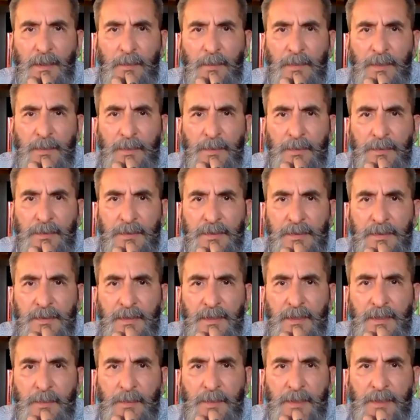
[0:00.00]
People just
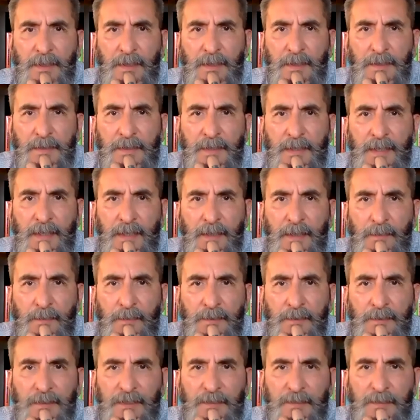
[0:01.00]
think because they had a
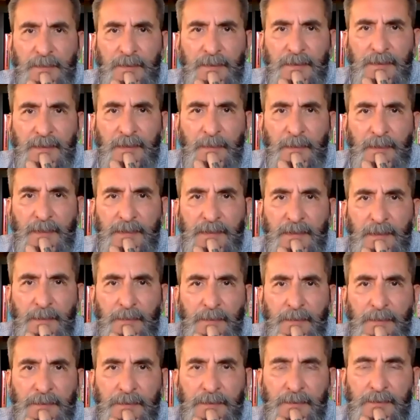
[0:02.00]
works experience that makes the
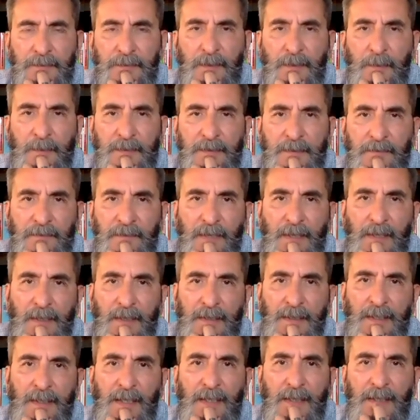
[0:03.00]
person's traumas invalid.
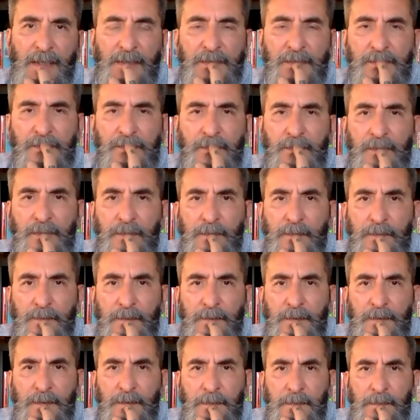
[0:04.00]
Yeah, that's true.
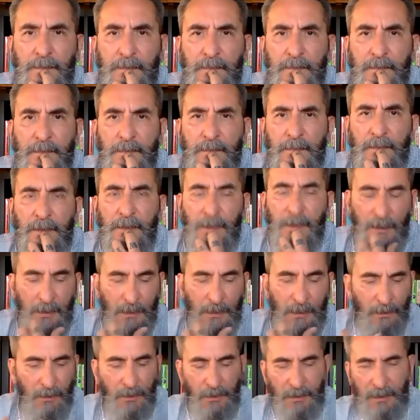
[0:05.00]
Um,
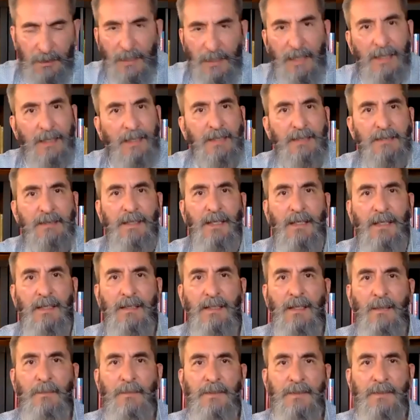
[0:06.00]
look, I, it's not a
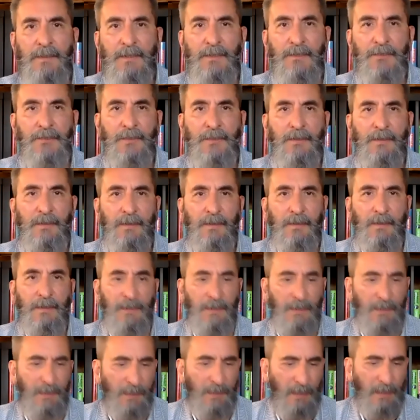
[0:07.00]
competition,
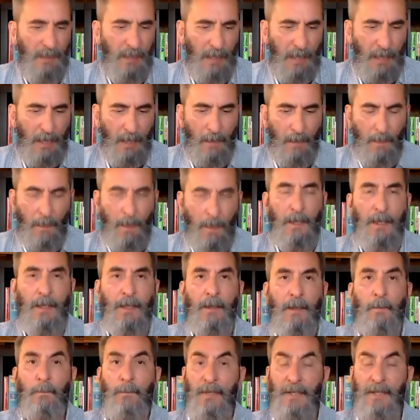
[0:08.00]
uh,
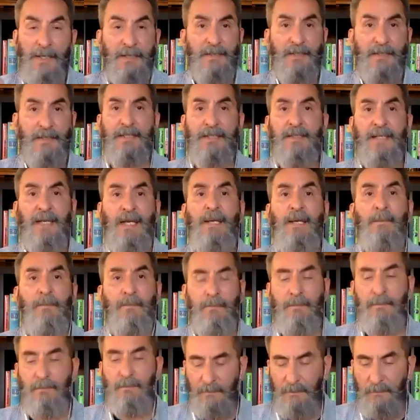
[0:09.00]
but it's the
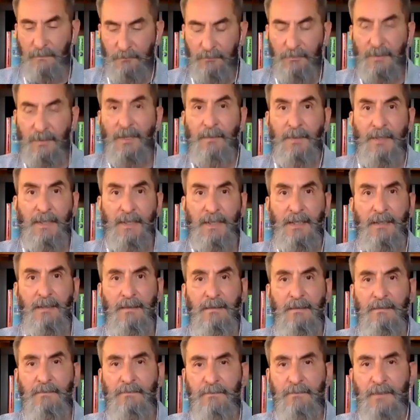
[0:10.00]
same remedy
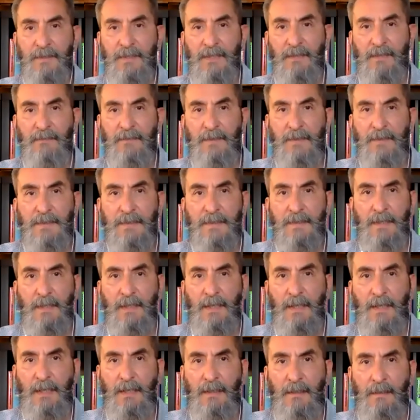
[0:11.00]
forgiveness.
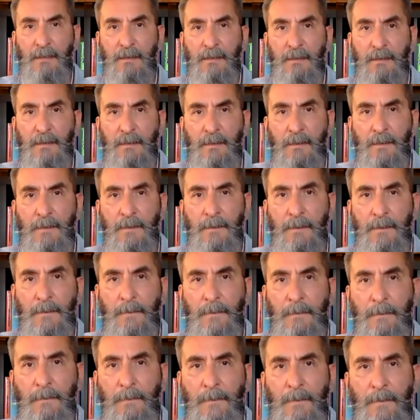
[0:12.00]
And
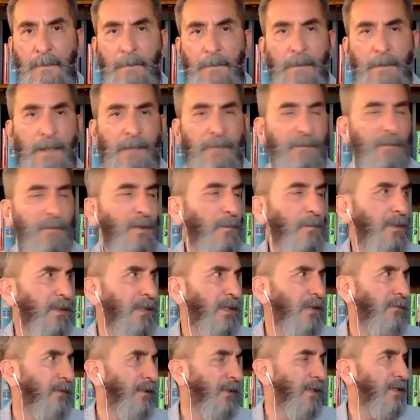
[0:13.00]
uh, I remember
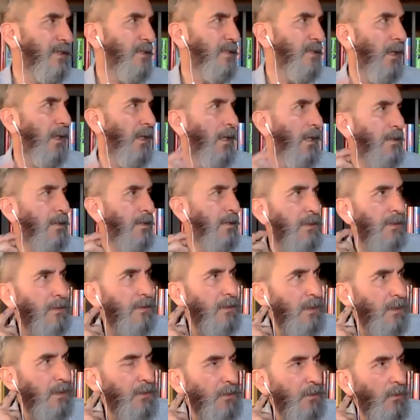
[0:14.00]
giving these talks
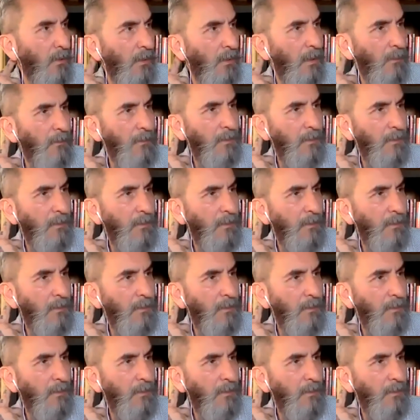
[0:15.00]
in, in Europe.